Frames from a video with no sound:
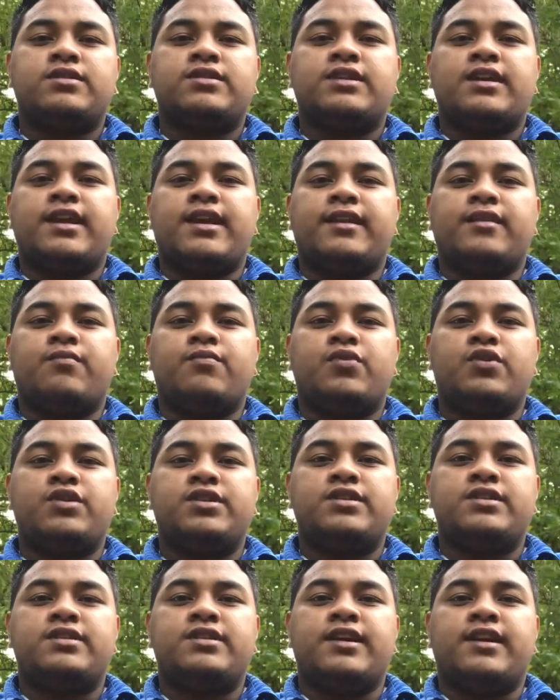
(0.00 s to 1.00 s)
and points
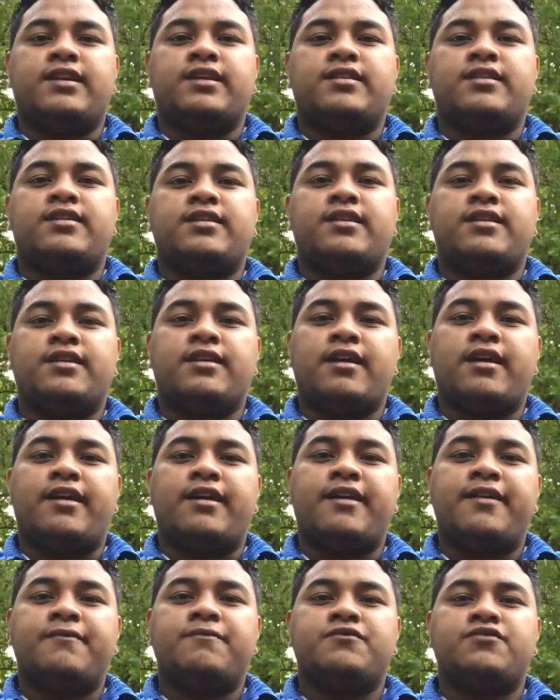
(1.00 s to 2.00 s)
that they
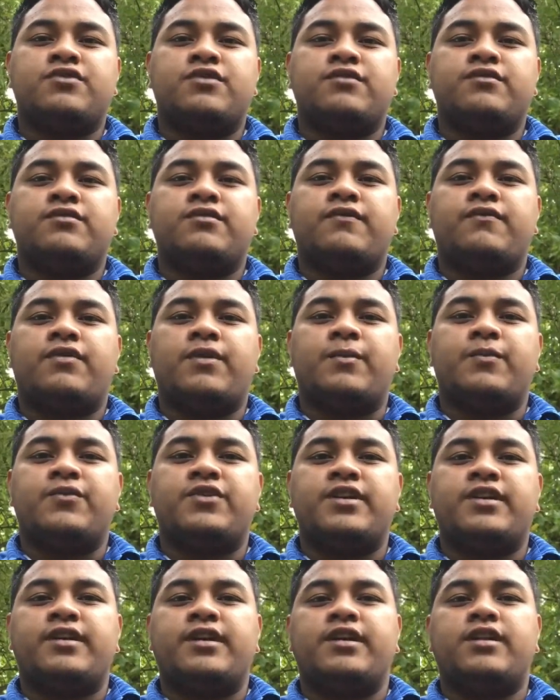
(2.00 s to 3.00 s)
have drawn from
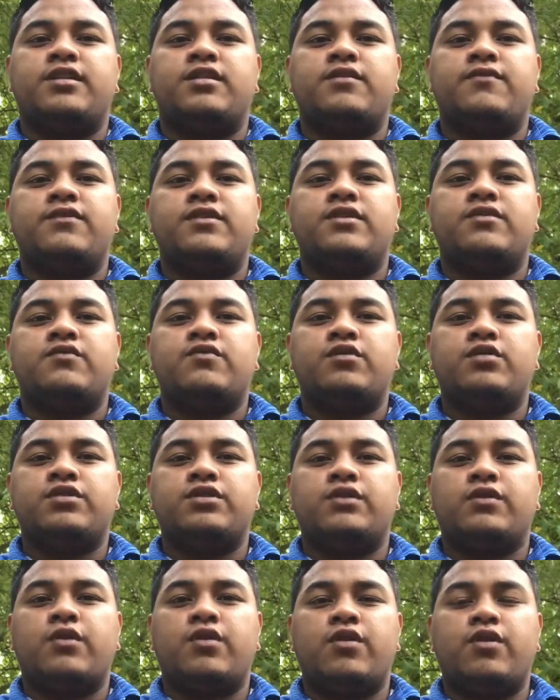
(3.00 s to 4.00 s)
their individual
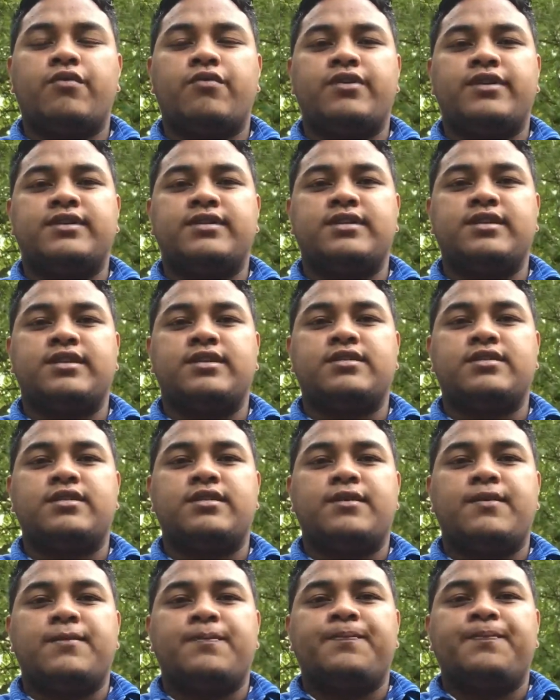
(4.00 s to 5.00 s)
core readings
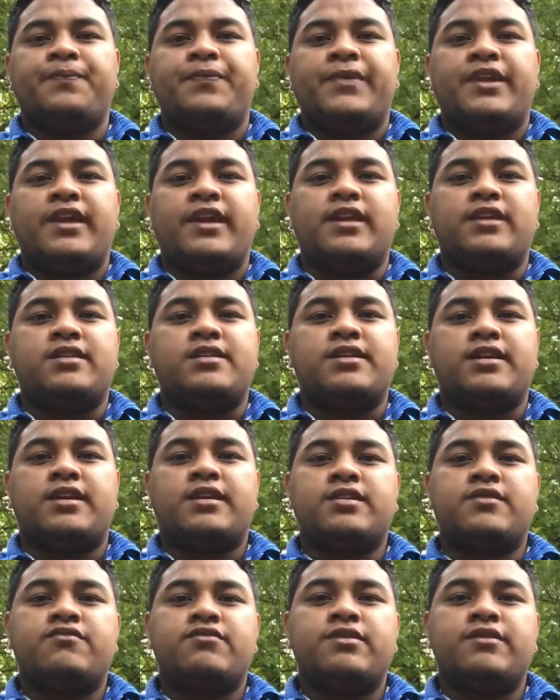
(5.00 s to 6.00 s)
and
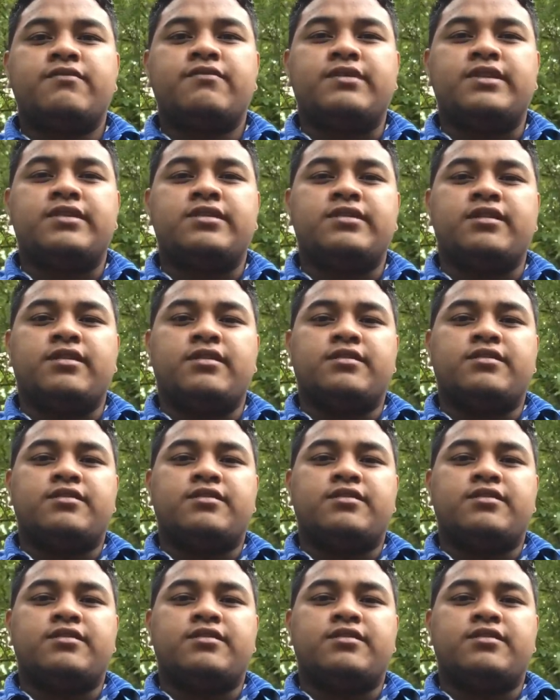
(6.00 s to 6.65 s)
secondary research.